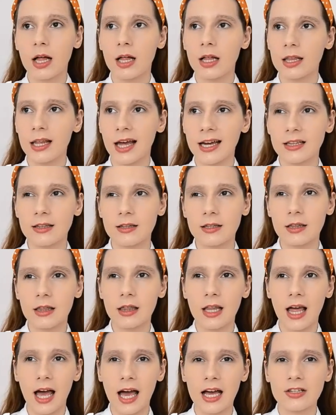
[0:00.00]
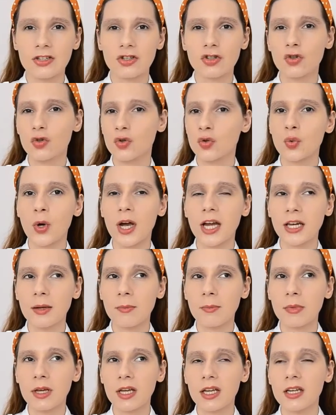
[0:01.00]
Like the last 20
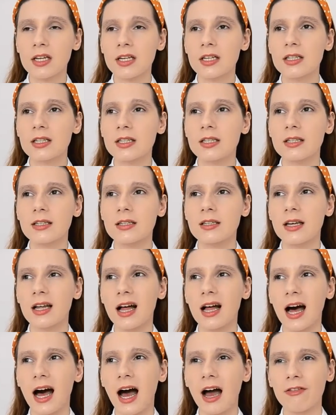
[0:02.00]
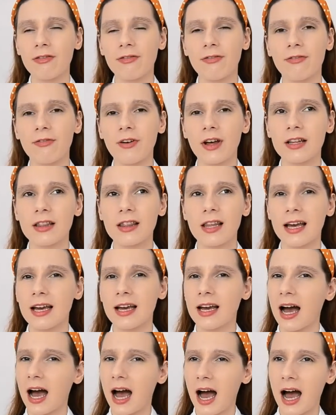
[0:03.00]
minutes, I felt
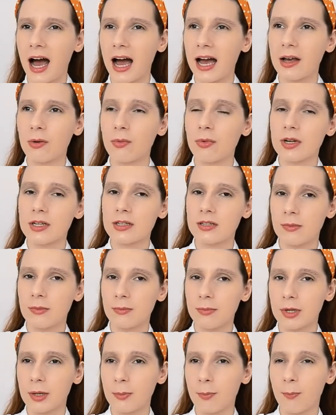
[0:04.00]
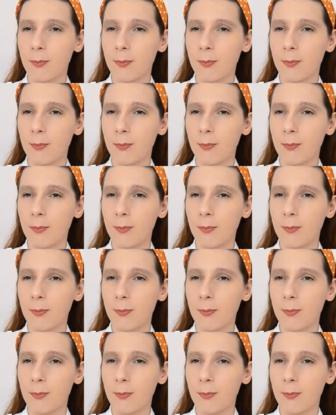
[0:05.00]
like I was a bit